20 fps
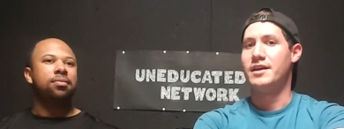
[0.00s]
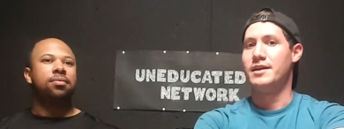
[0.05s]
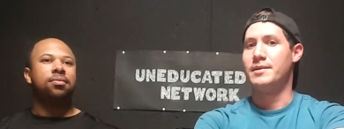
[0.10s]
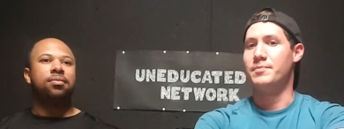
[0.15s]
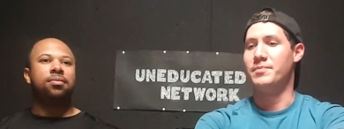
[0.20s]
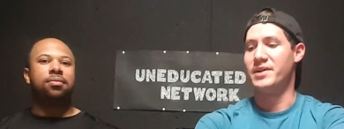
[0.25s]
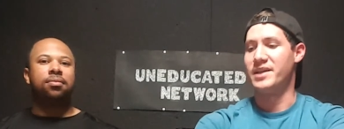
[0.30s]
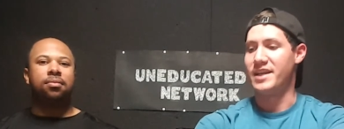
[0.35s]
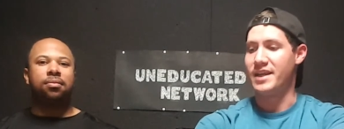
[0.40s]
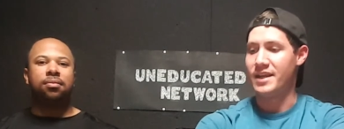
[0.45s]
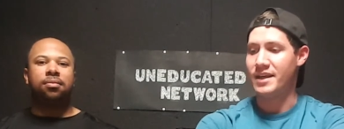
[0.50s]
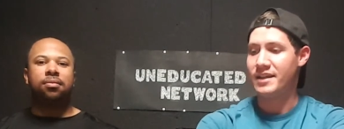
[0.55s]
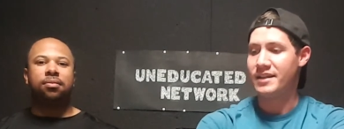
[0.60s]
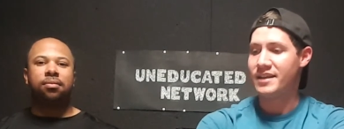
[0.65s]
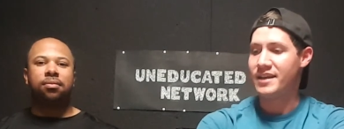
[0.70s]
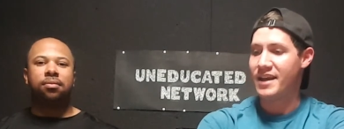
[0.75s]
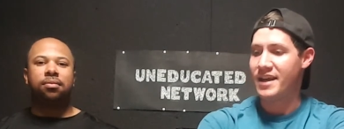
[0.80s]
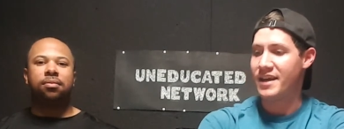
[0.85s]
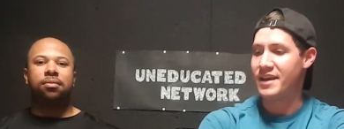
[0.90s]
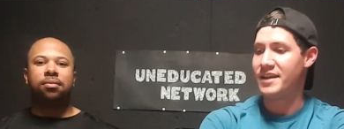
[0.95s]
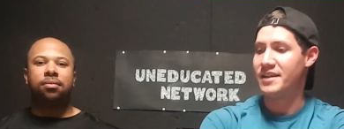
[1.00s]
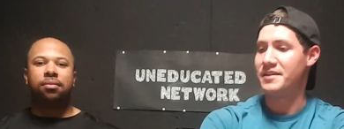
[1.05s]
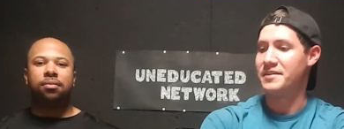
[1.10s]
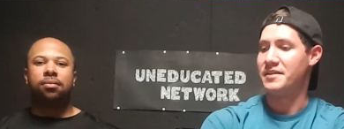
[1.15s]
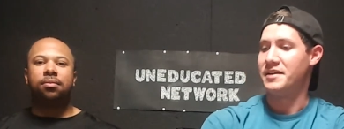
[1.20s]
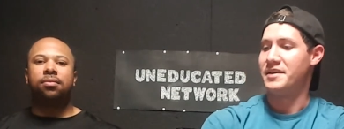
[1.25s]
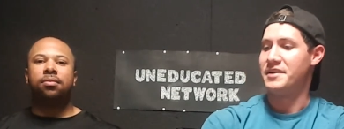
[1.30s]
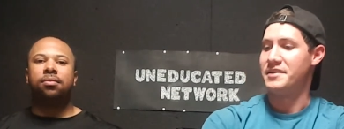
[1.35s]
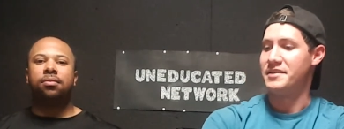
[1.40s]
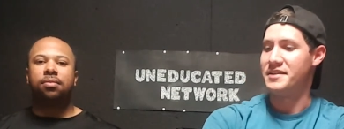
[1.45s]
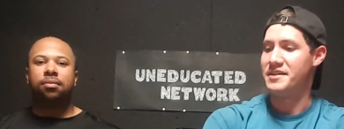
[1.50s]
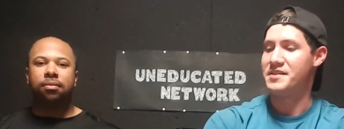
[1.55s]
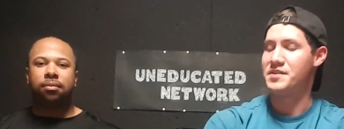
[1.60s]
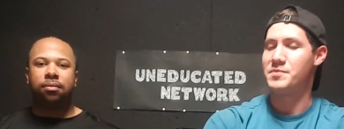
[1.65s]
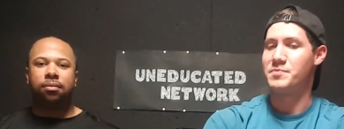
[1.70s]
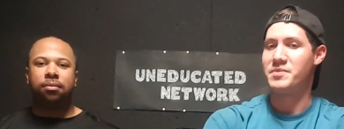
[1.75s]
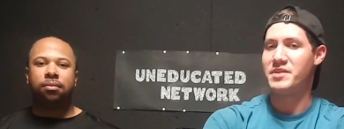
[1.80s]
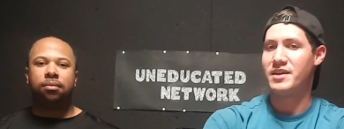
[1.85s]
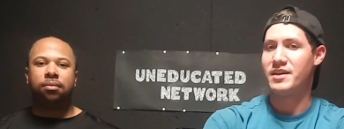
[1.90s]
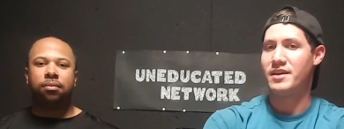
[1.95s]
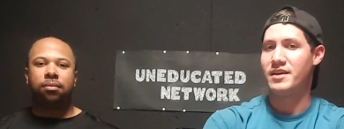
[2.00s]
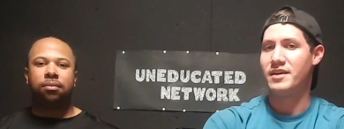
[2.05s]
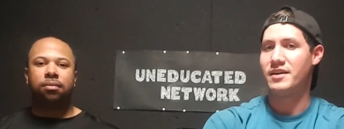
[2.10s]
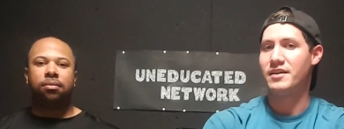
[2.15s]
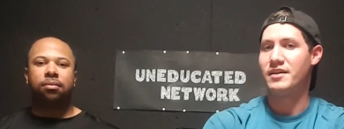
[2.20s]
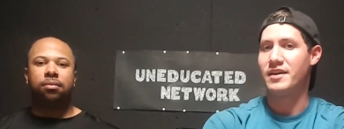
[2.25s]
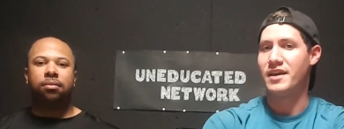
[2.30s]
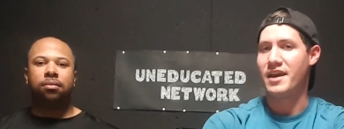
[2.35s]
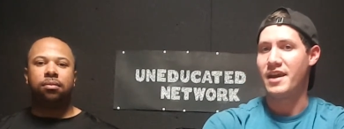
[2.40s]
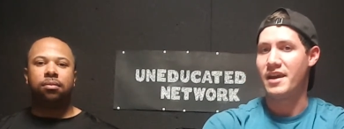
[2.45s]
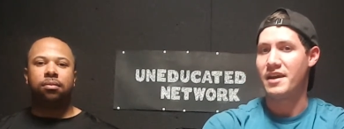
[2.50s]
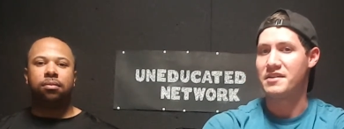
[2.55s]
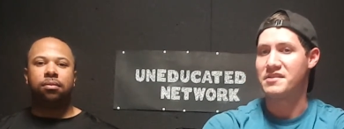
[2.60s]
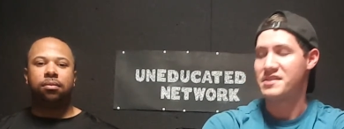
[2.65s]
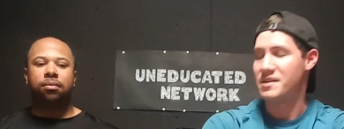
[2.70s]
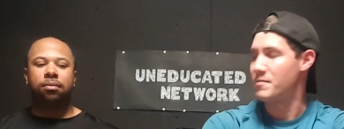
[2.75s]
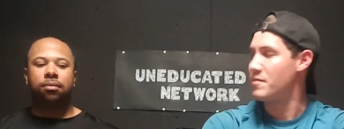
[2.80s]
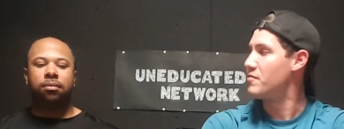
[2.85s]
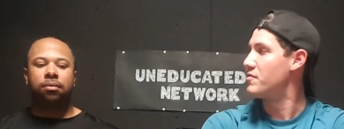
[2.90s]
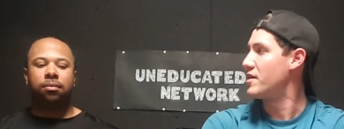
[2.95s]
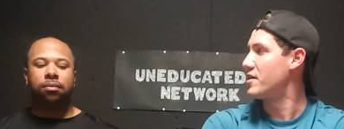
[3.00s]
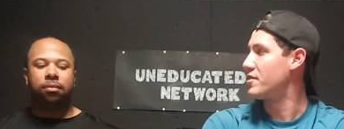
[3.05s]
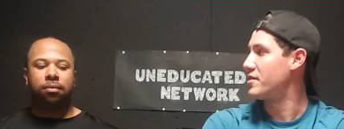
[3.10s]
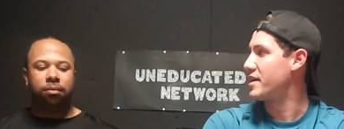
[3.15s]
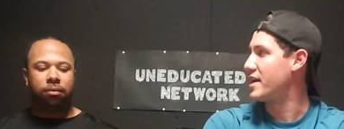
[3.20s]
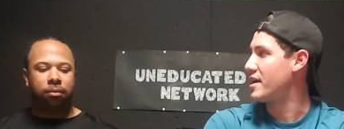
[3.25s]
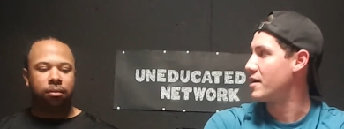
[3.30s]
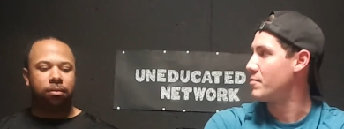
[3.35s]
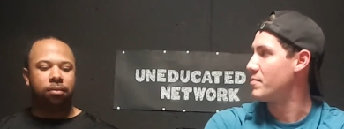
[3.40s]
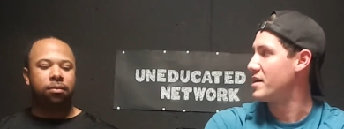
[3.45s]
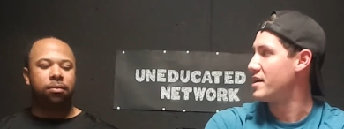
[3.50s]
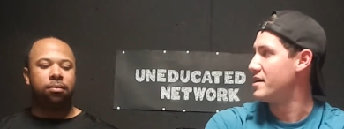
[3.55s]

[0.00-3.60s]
Speaker 1: but in the end, this being a semifinal game